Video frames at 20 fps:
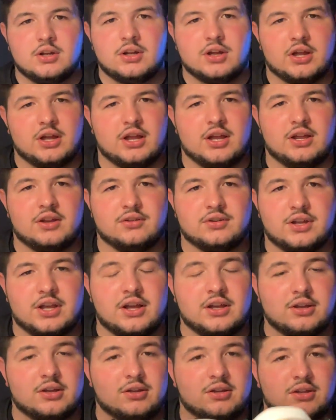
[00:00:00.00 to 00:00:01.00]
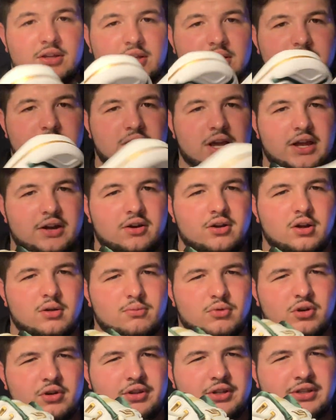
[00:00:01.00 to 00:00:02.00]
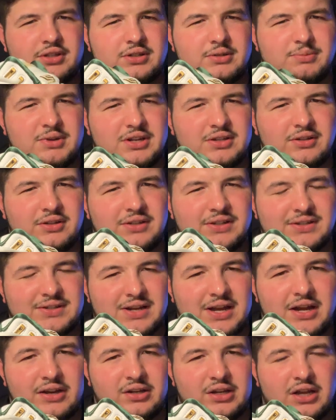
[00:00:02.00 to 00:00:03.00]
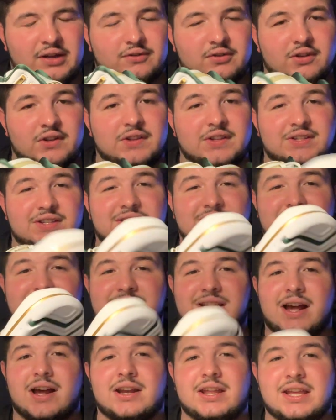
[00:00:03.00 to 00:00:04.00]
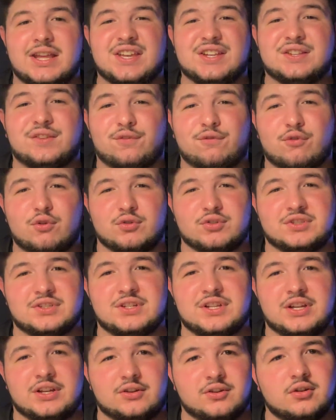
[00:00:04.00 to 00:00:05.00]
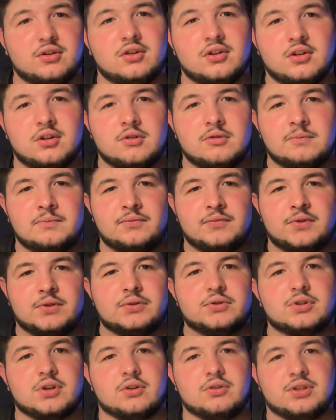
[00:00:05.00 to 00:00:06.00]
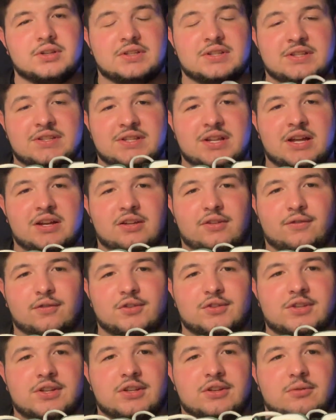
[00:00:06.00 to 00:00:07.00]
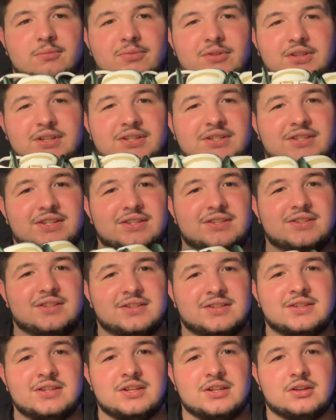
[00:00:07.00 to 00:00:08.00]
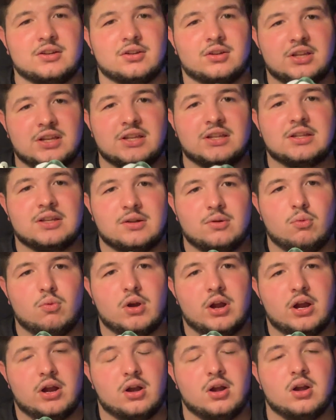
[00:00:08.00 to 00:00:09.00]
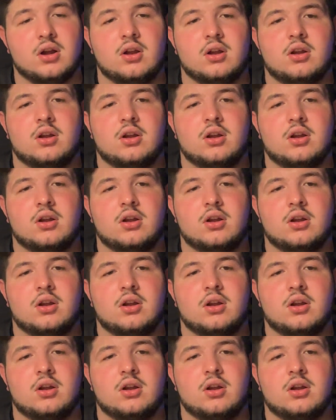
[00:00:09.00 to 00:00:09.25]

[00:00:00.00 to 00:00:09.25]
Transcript: And yeah, he, he had a Hummer, and this is basically designed after it. This is not his first sneaker. So this is not his first sneaker, but this is the sneaker he did wear